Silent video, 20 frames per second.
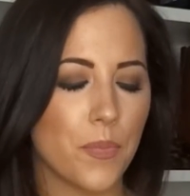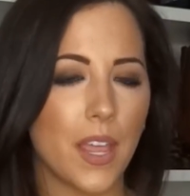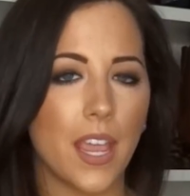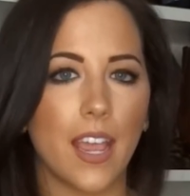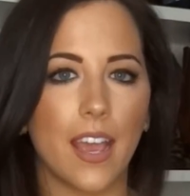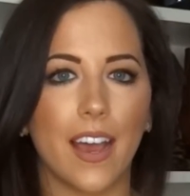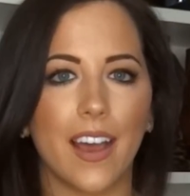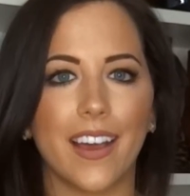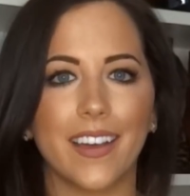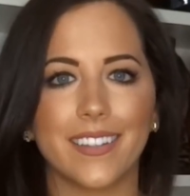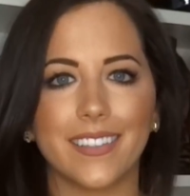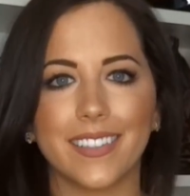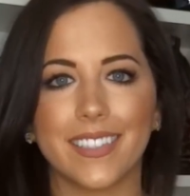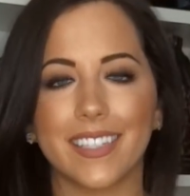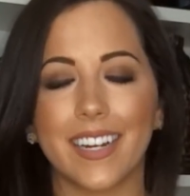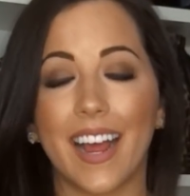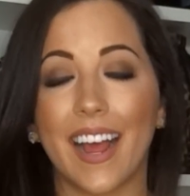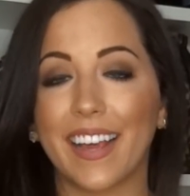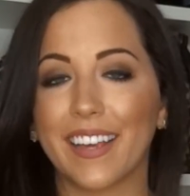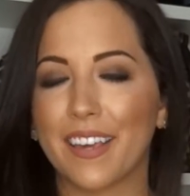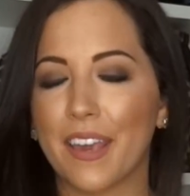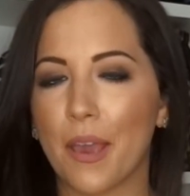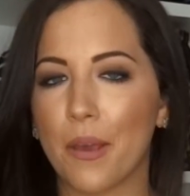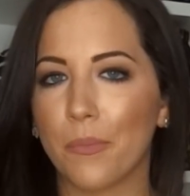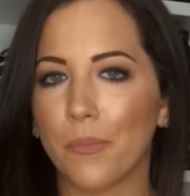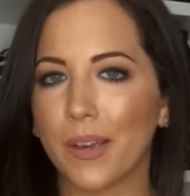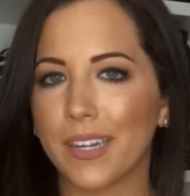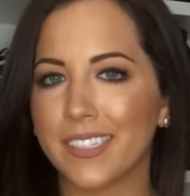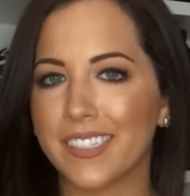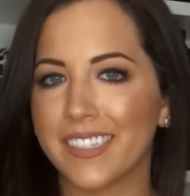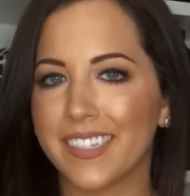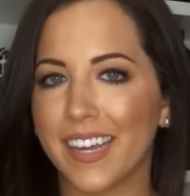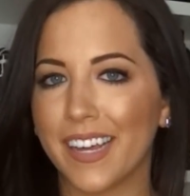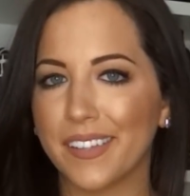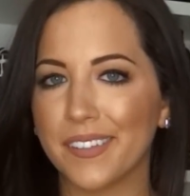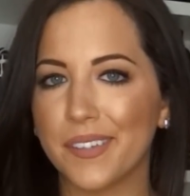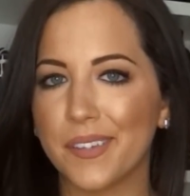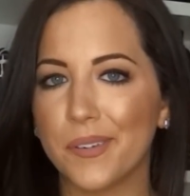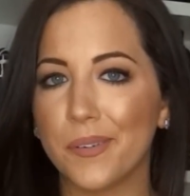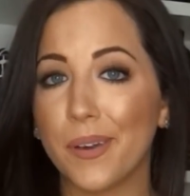and I can't wait to
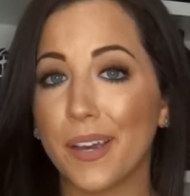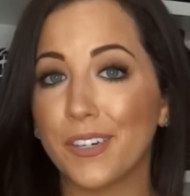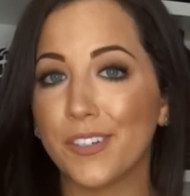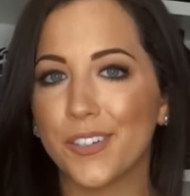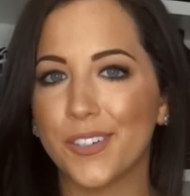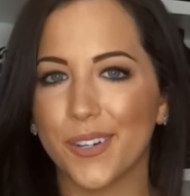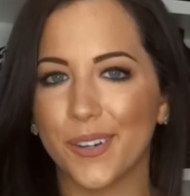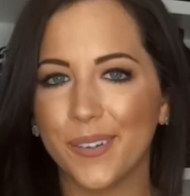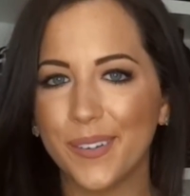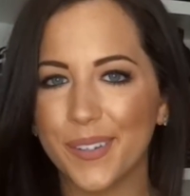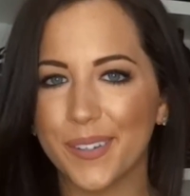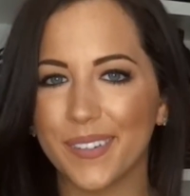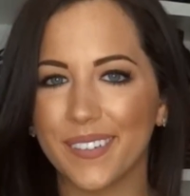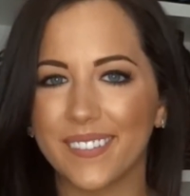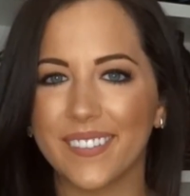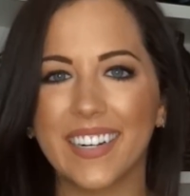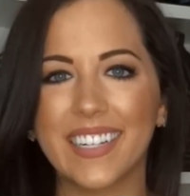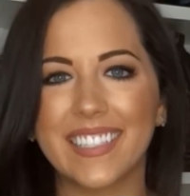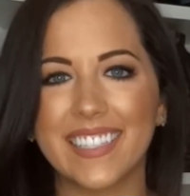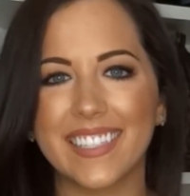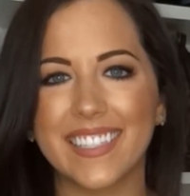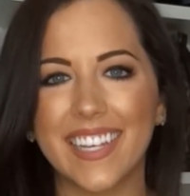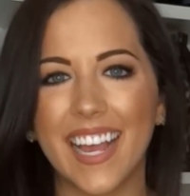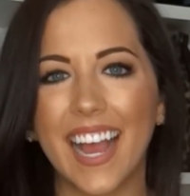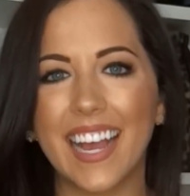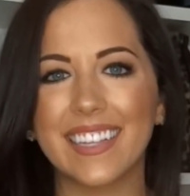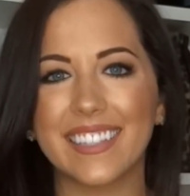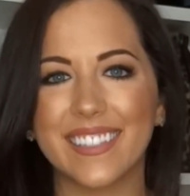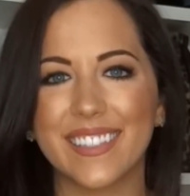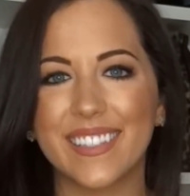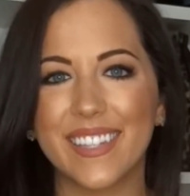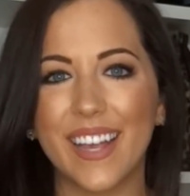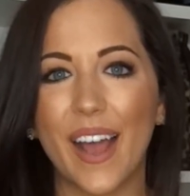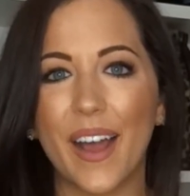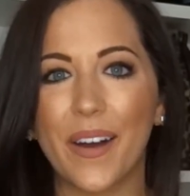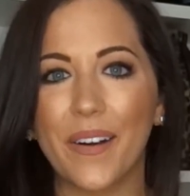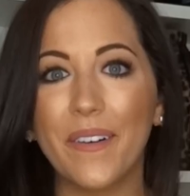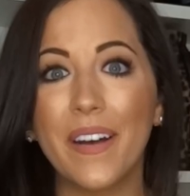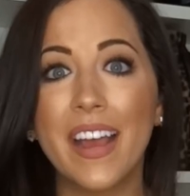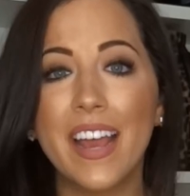tell you and show you what's inside.
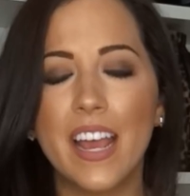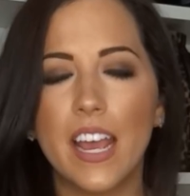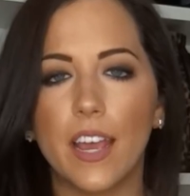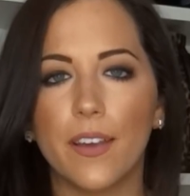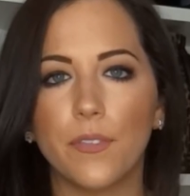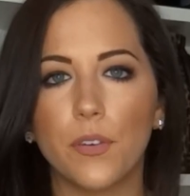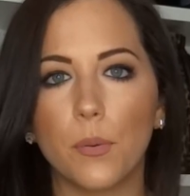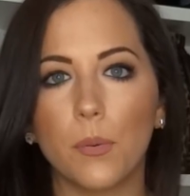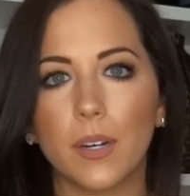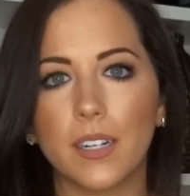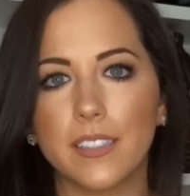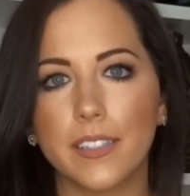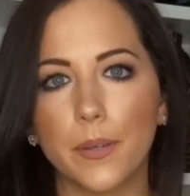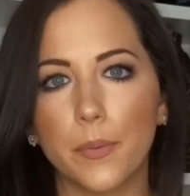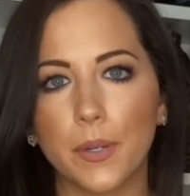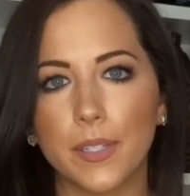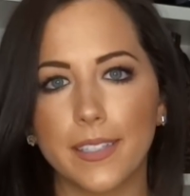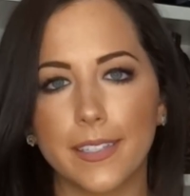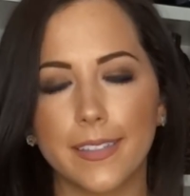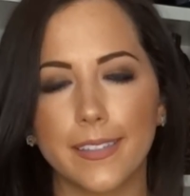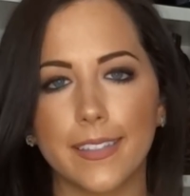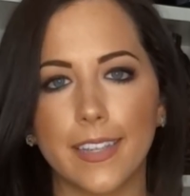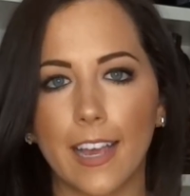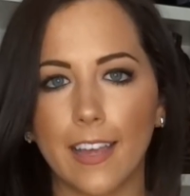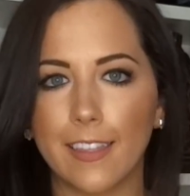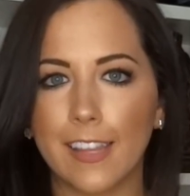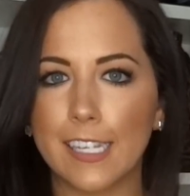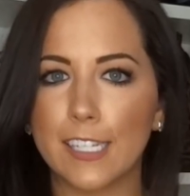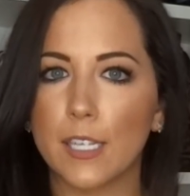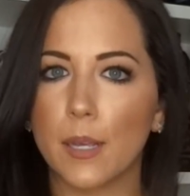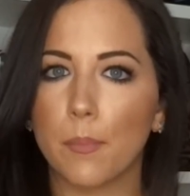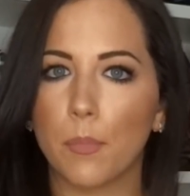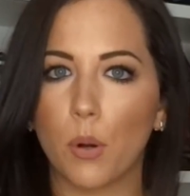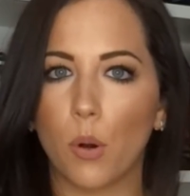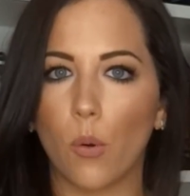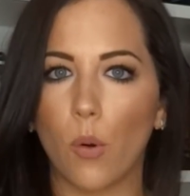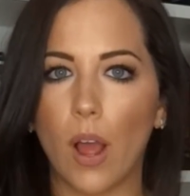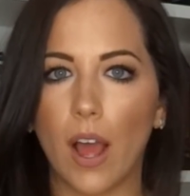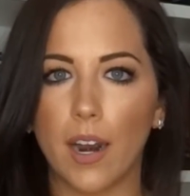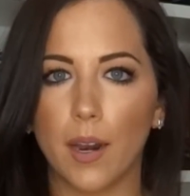So if you want to see what's inside this
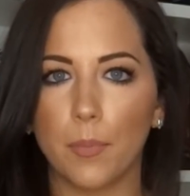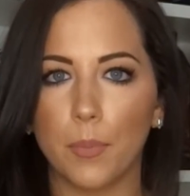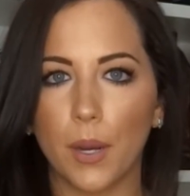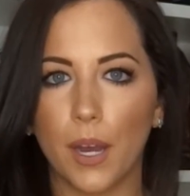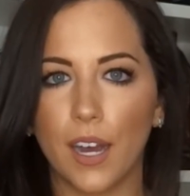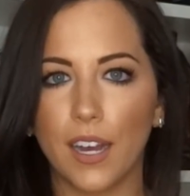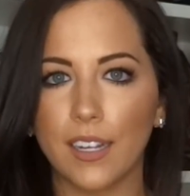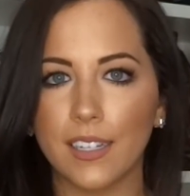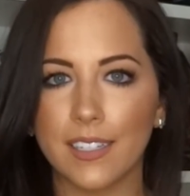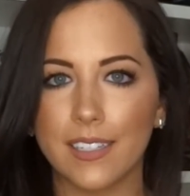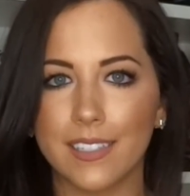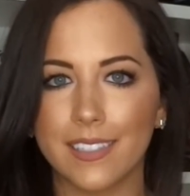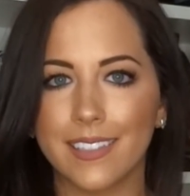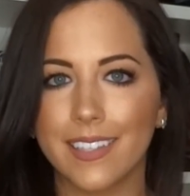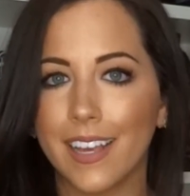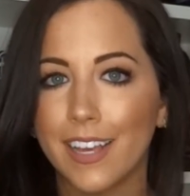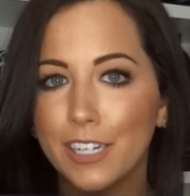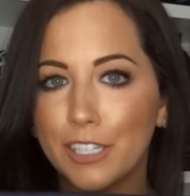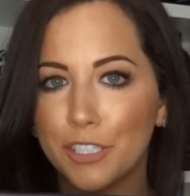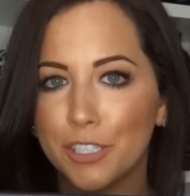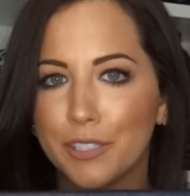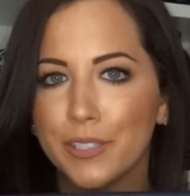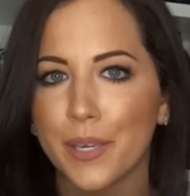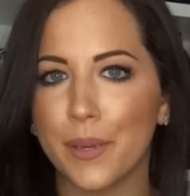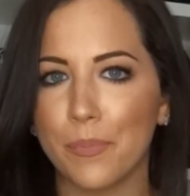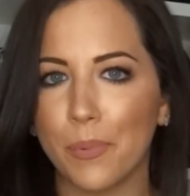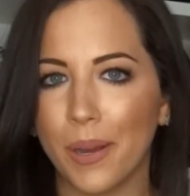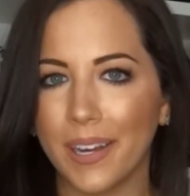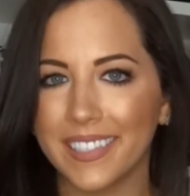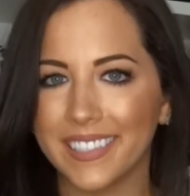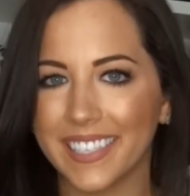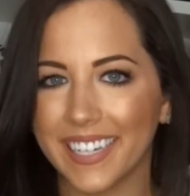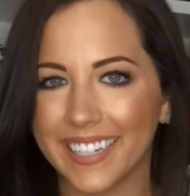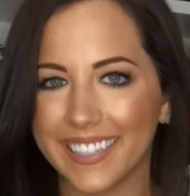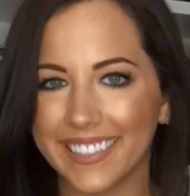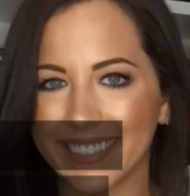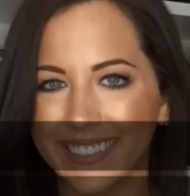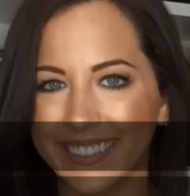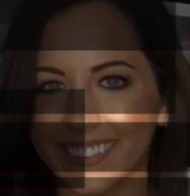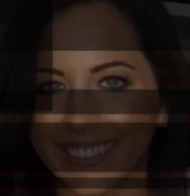Prada box, just keep
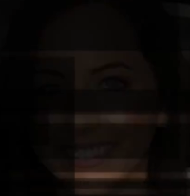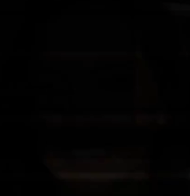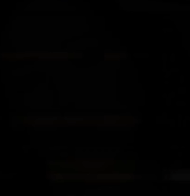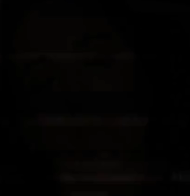watching.